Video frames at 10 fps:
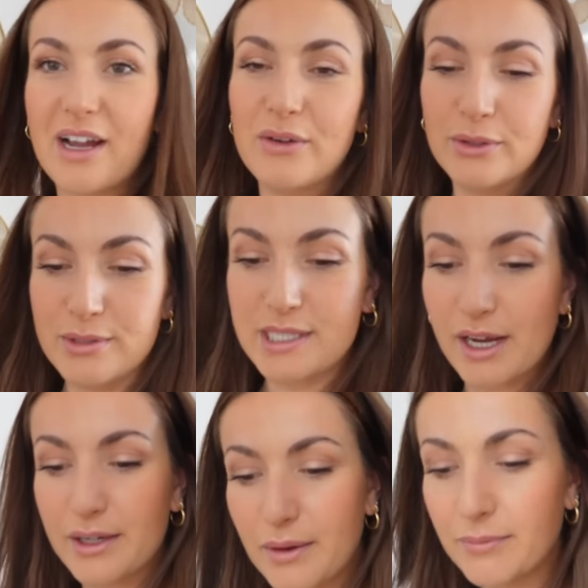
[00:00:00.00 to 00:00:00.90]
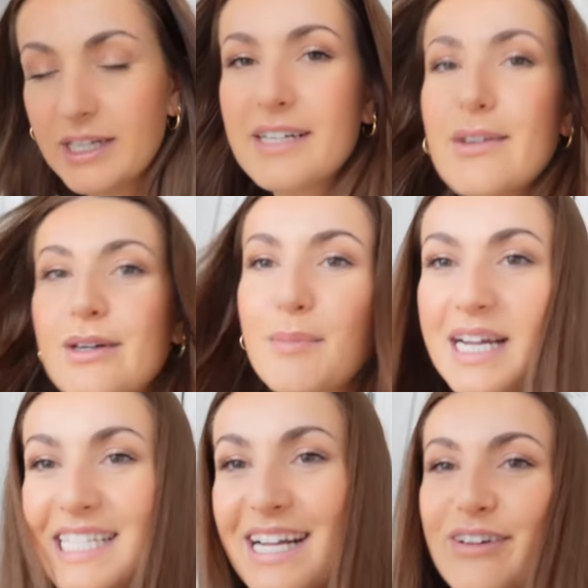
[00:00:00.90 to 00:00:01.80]
I also went and got
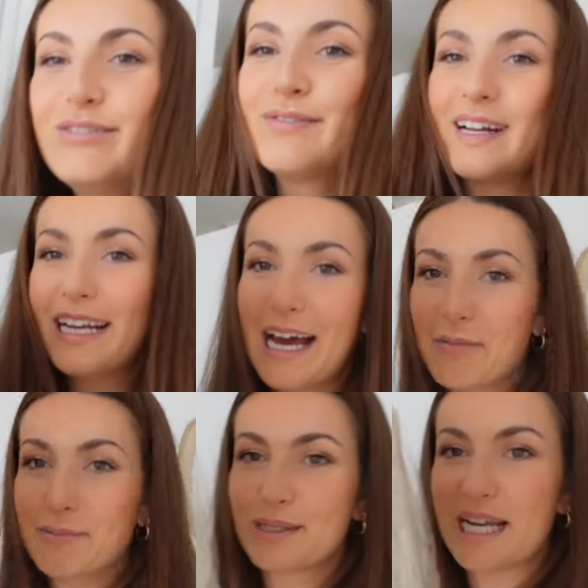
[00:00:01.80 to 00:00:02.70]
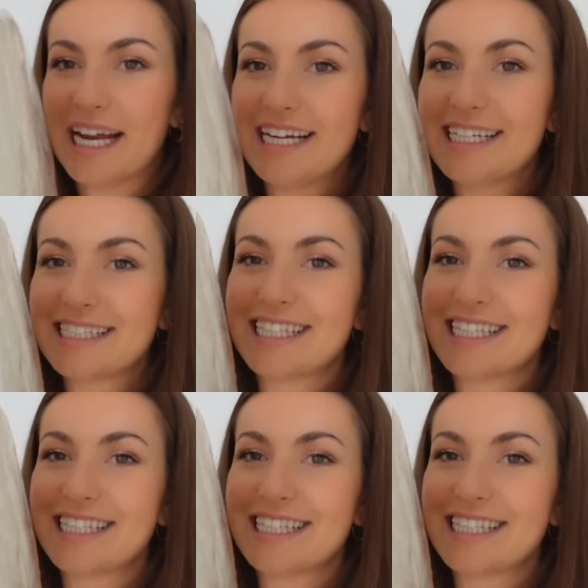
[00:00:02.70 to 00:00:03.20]
myself a lampshade